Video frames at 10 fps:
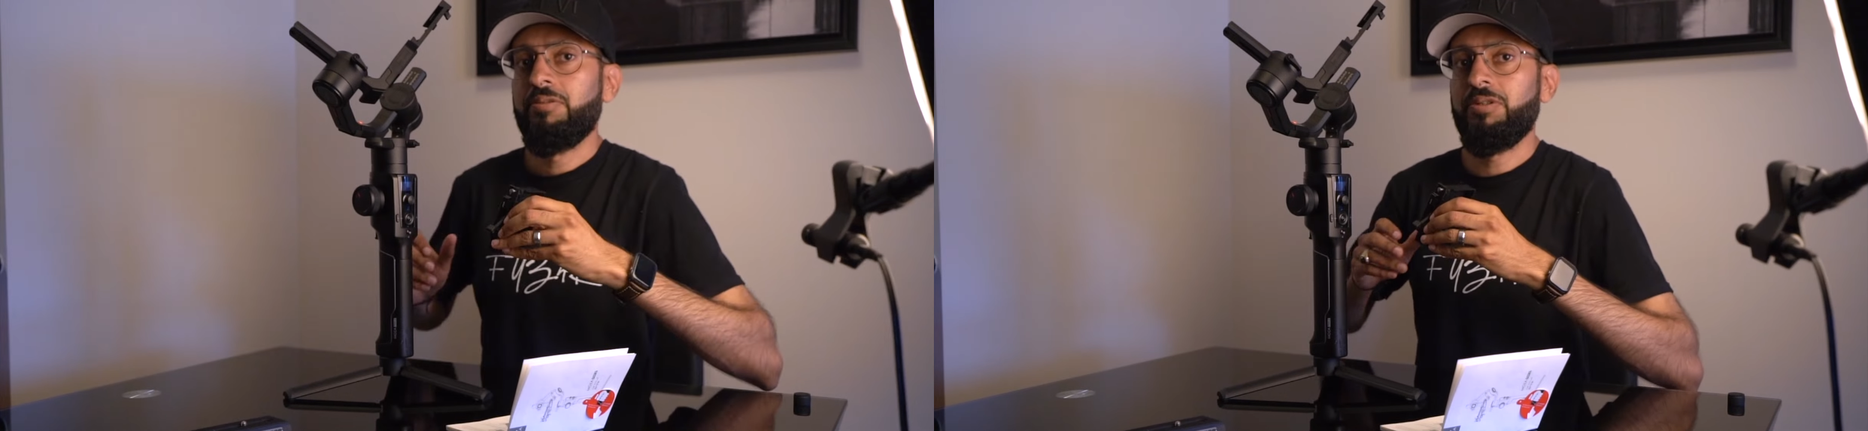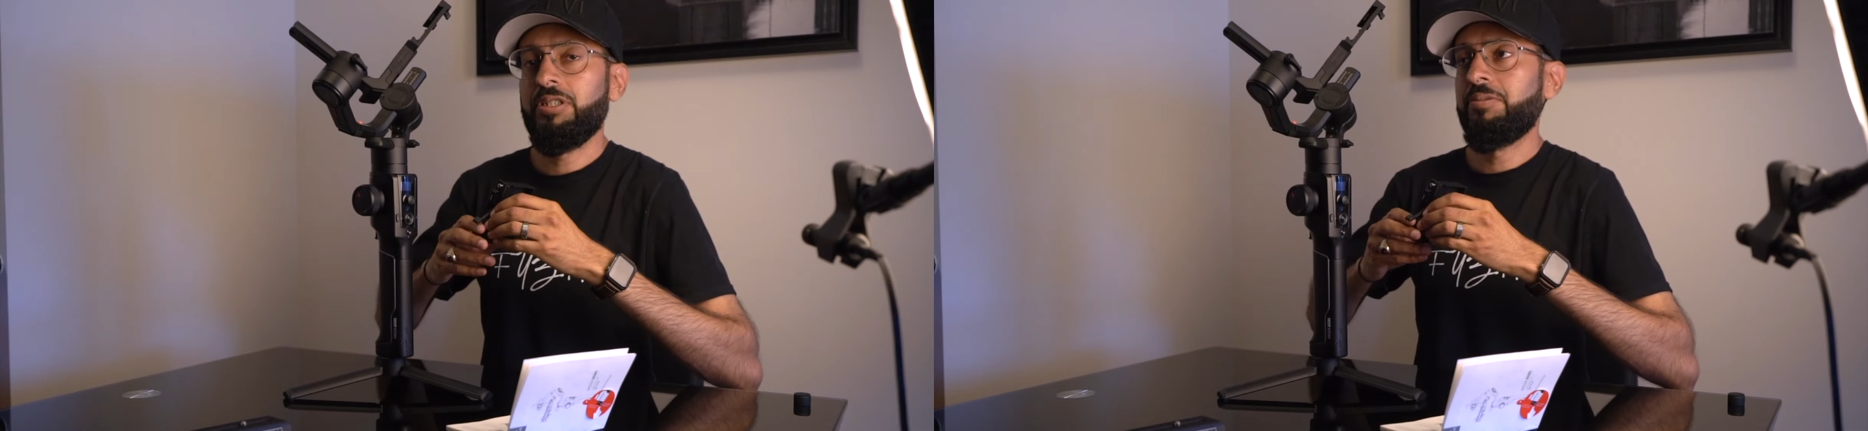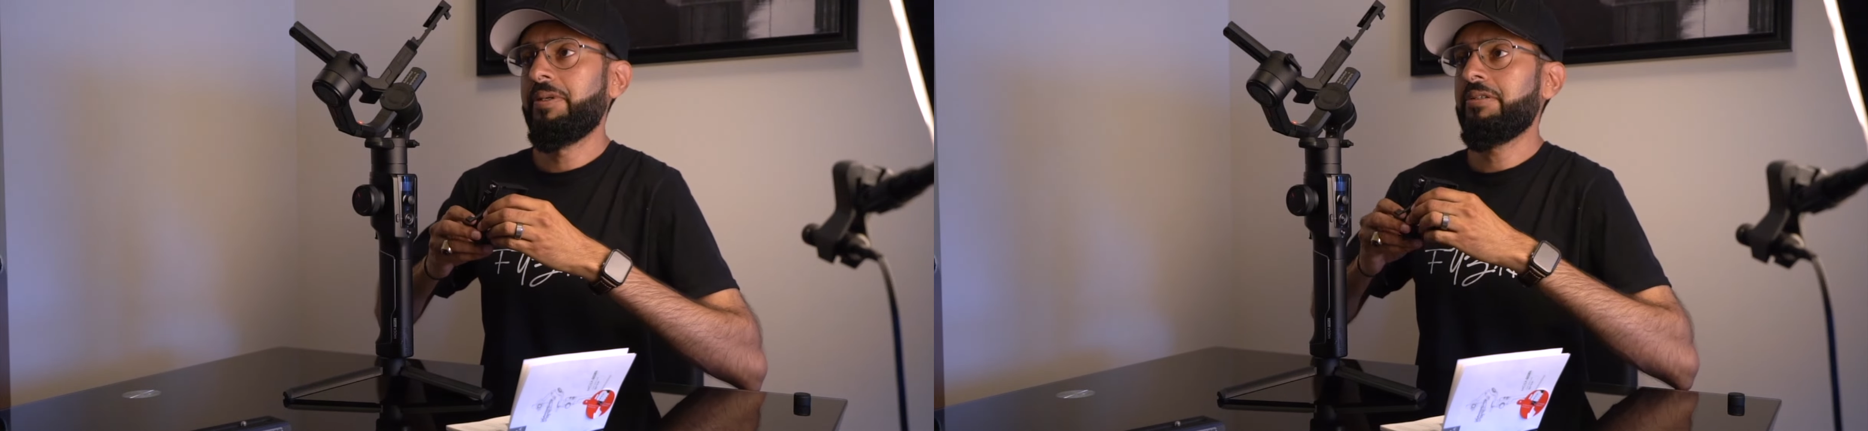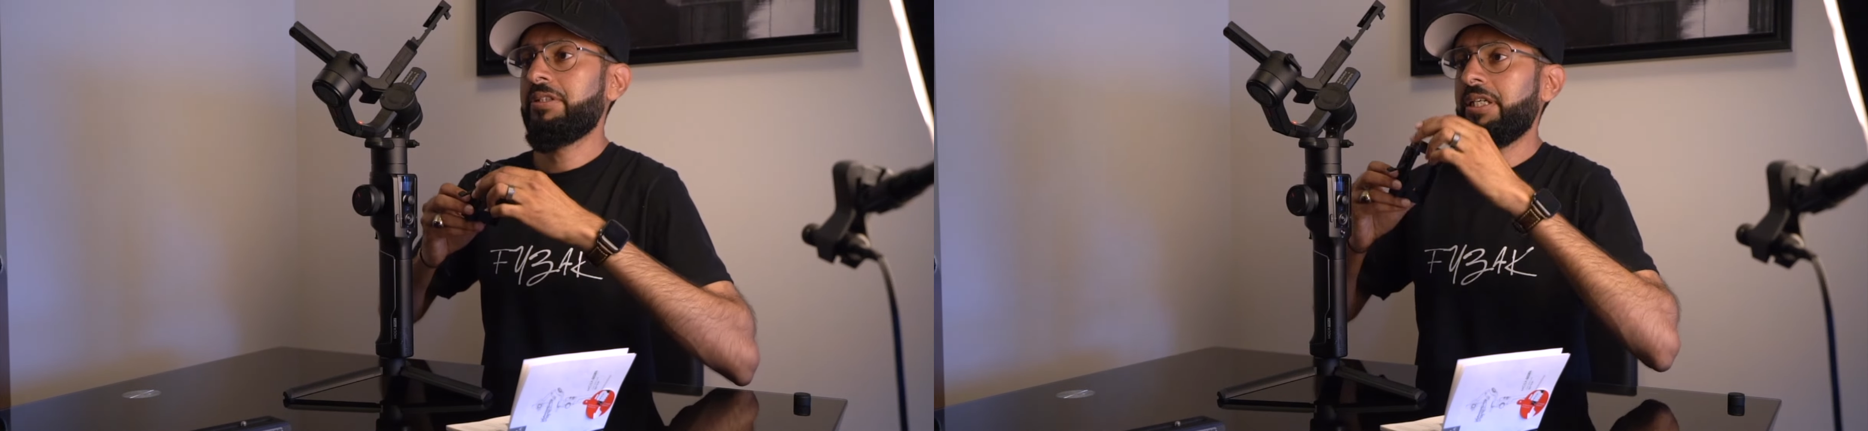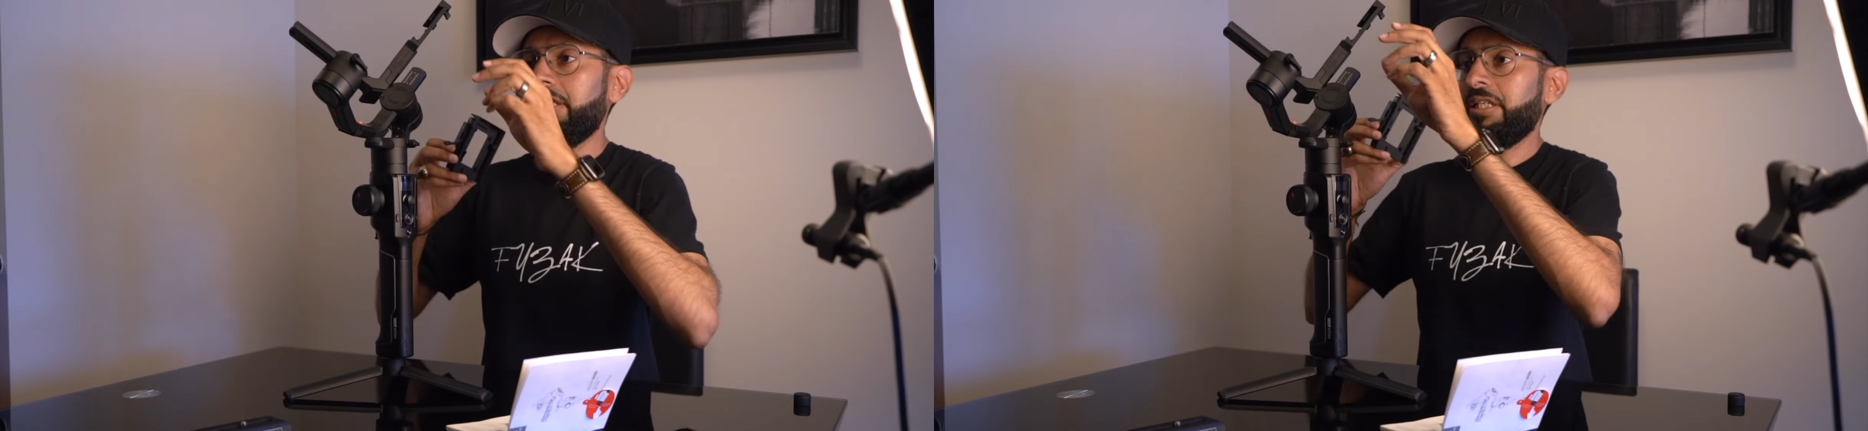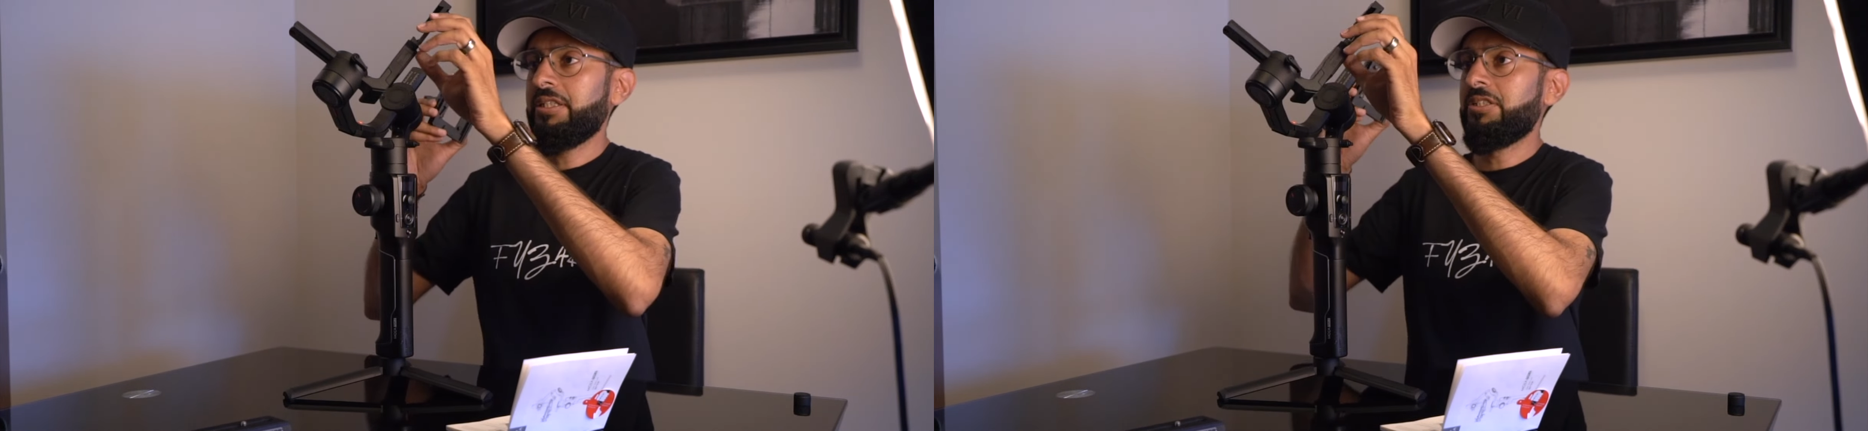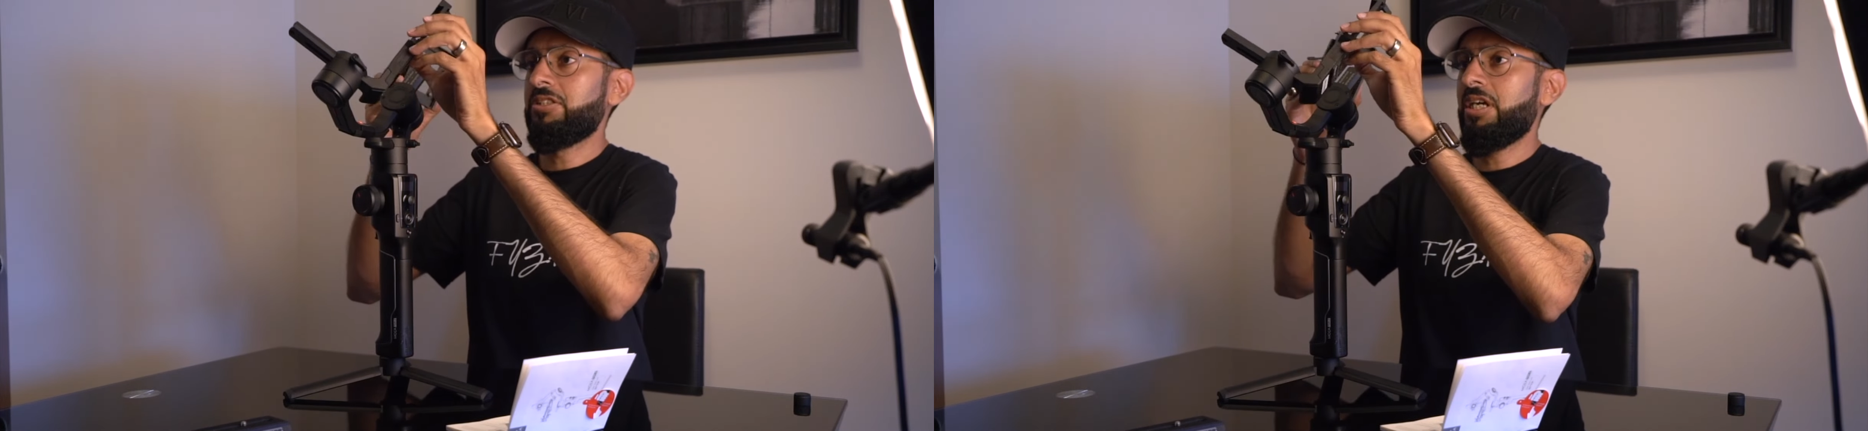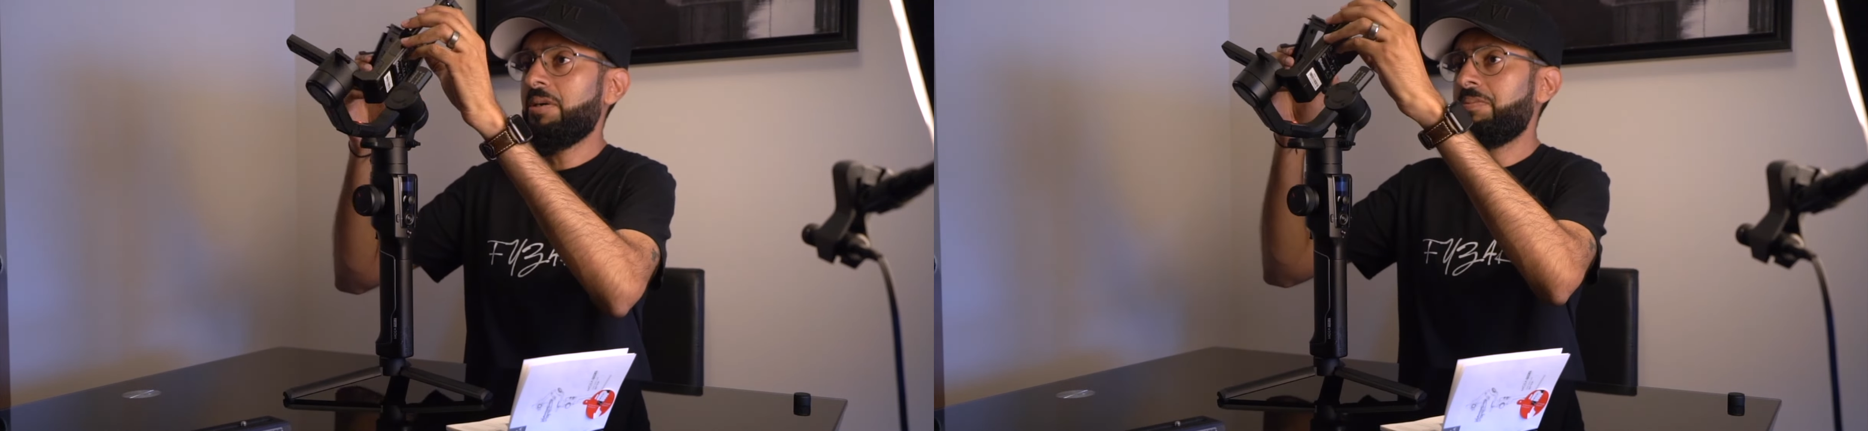we're gonna mount that at the
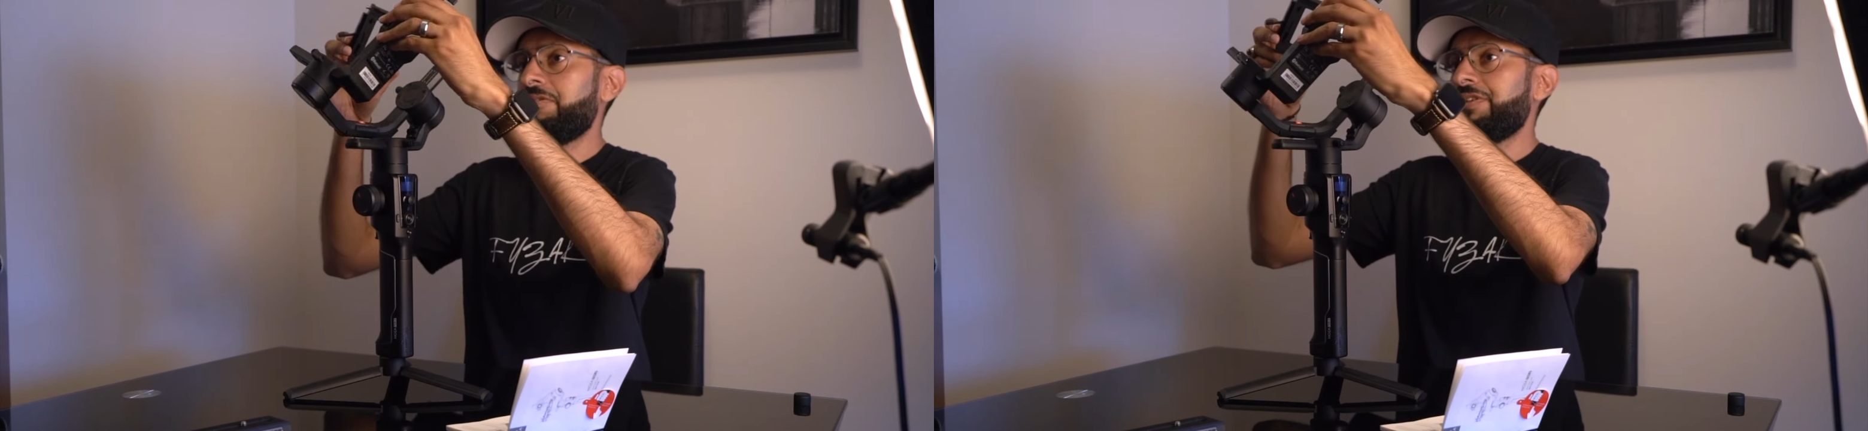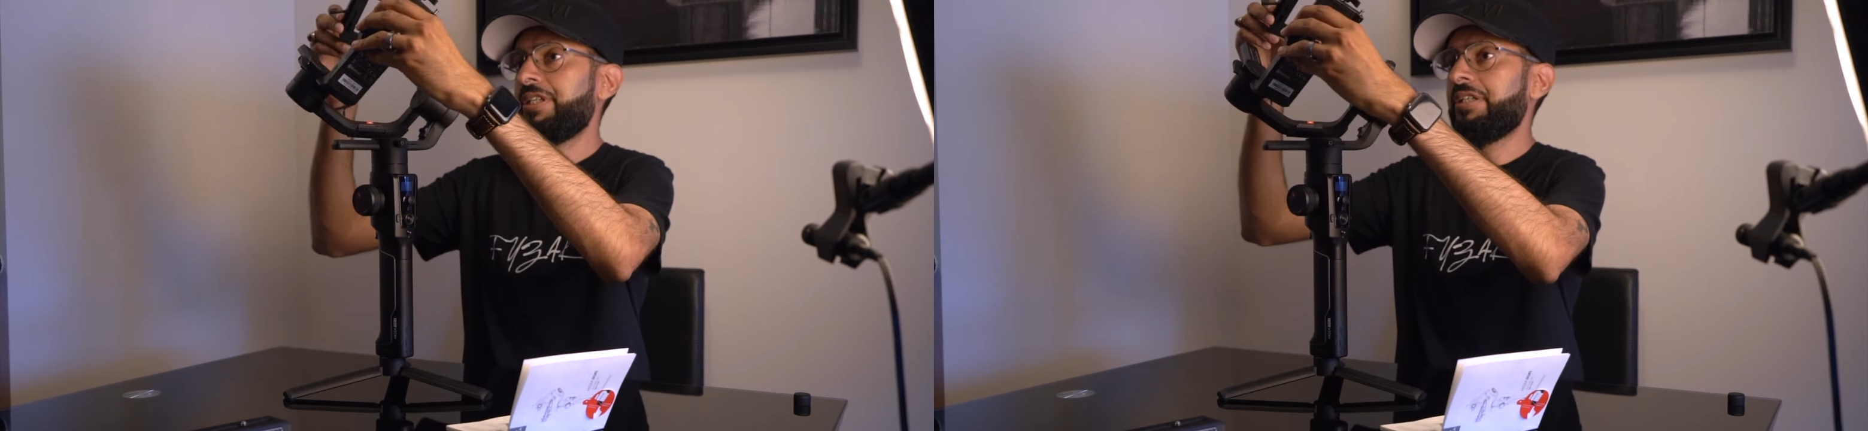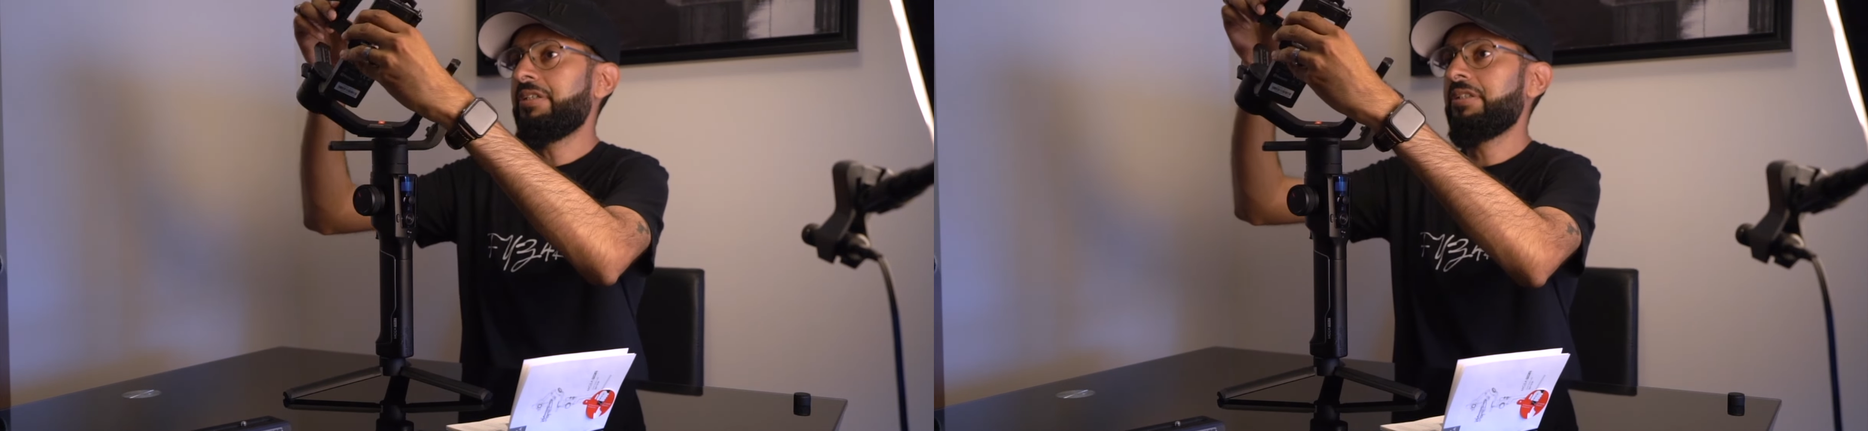top over here.